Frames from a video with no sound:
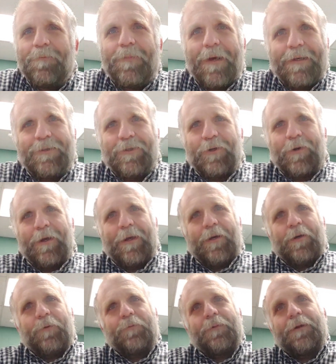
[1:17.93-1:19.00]
Bend your
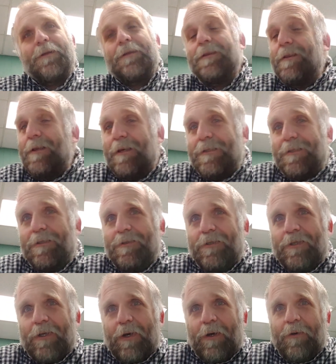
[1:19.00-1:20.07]
ear. Listen
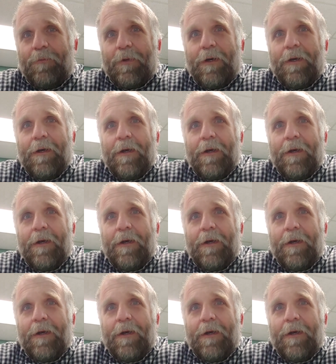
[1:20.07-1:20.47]
sharp.